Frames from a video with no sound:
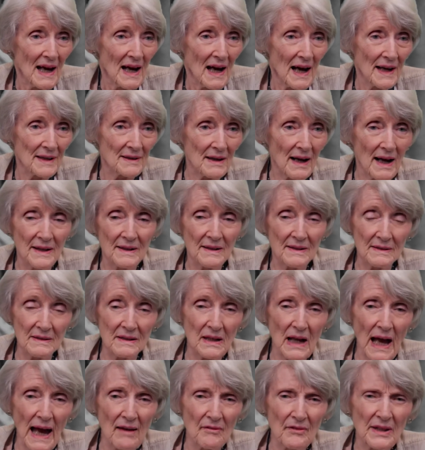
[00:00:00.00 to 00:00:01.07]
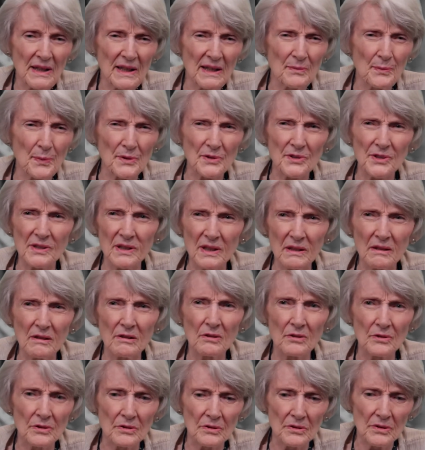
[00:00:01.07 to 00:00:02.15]
I, I didn't have any
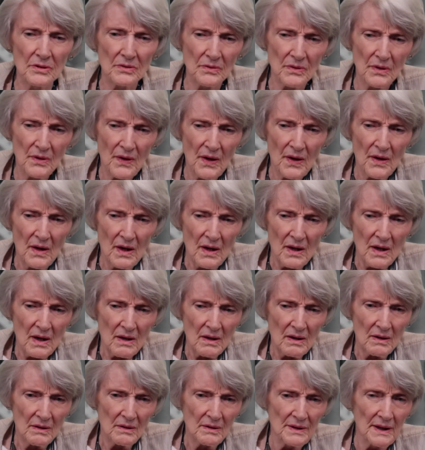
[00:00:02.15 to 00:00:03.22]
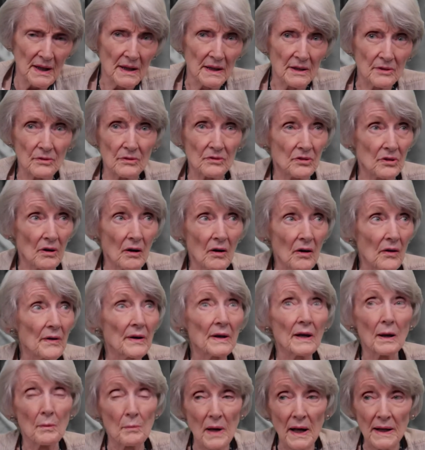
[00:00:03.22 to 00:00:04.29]
particular yen,
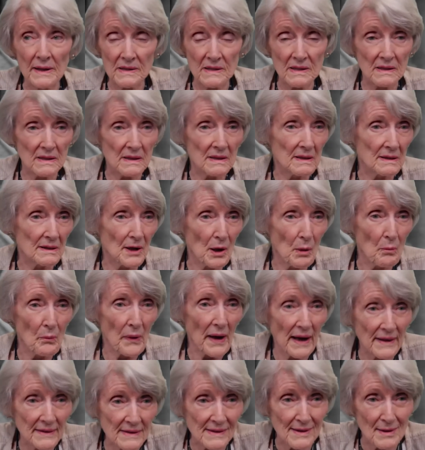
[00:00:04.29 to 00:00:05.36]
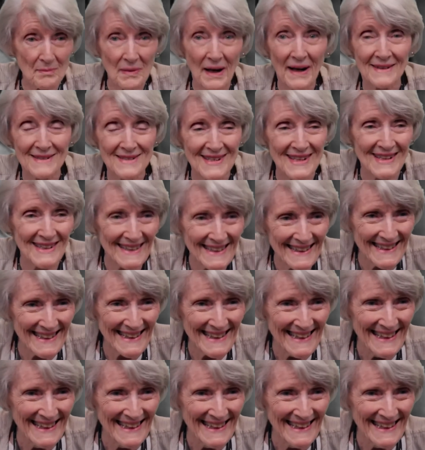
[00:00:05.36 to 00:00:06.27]
sorry, MIT, to come back to MIT.